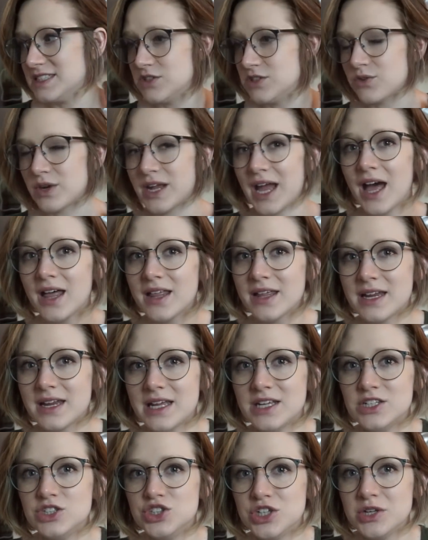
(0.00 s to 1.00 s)
in
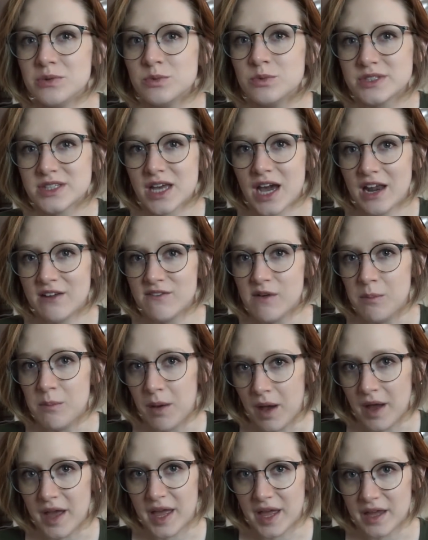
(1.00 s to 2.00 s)
reality, Jim was kind of a
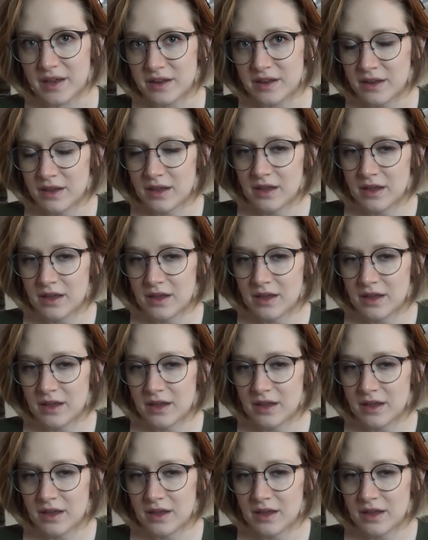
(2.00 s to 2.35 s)
butthead,